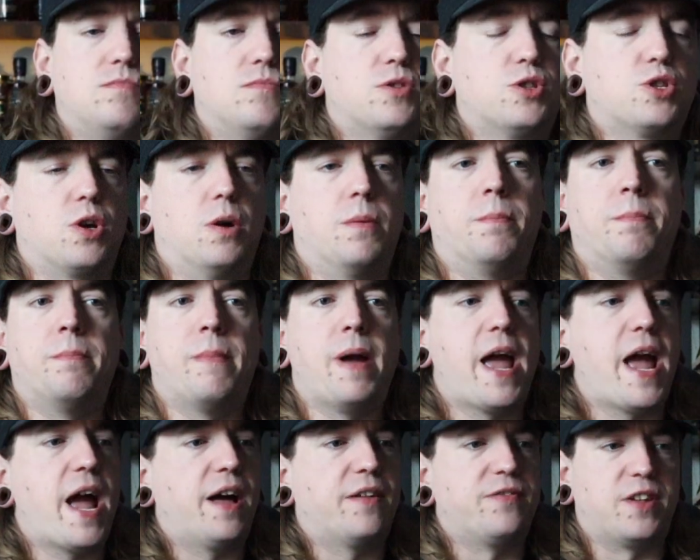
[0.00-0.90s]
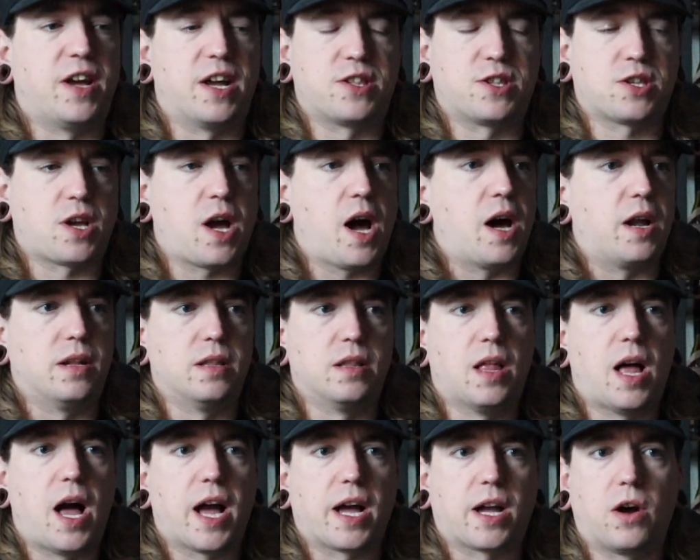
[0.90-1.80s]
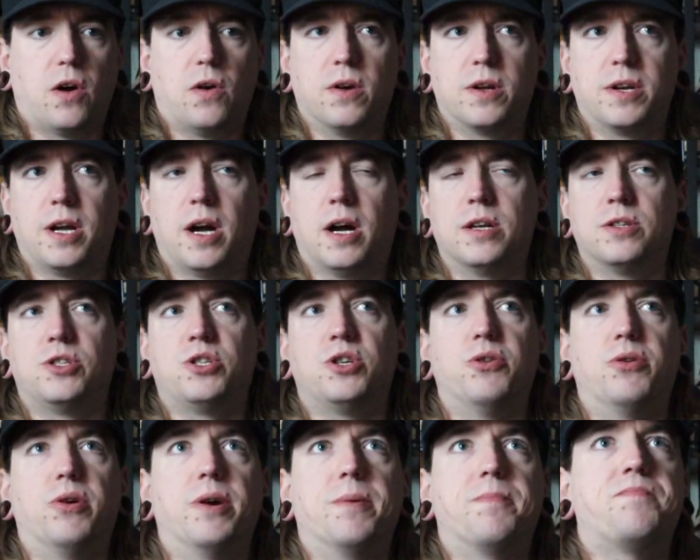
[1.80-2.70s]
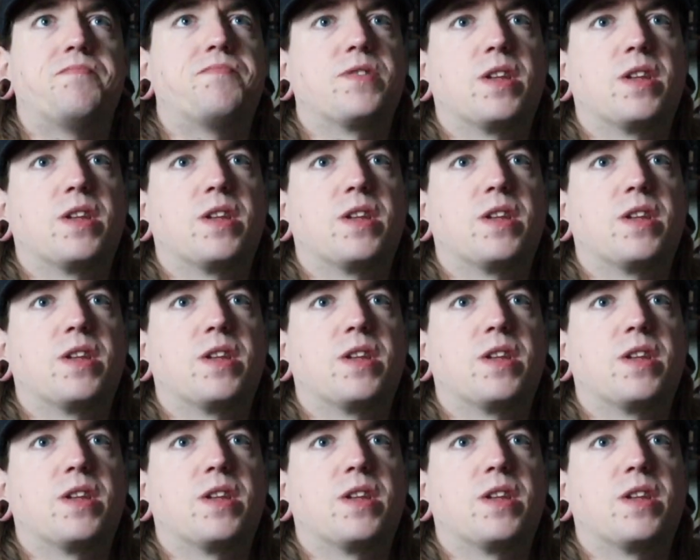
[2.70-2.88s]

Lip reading: So man, that's got a lot going on to it.